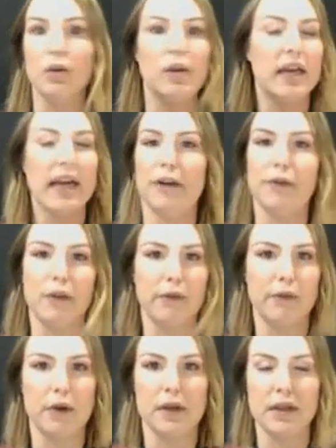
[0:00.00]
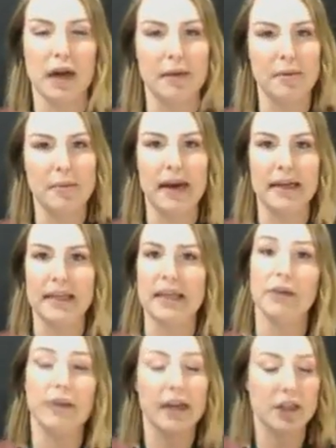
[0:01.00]
looking at it for the first time and
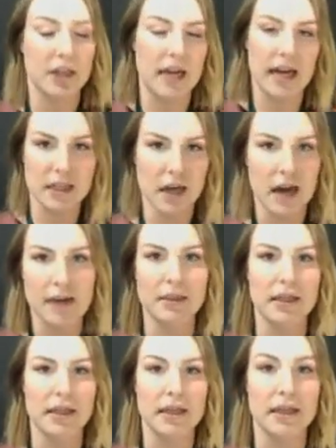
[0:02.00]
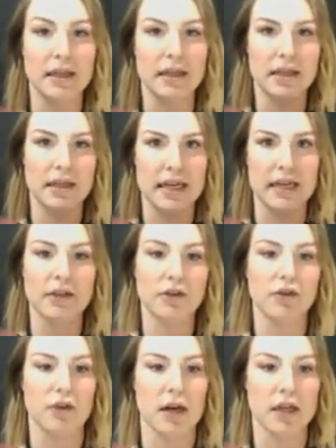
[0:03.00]
panicking. You've actually had time to
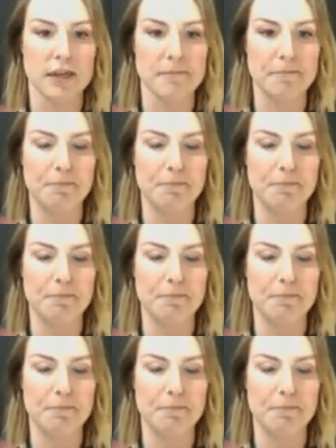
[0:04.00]
deconstruct it.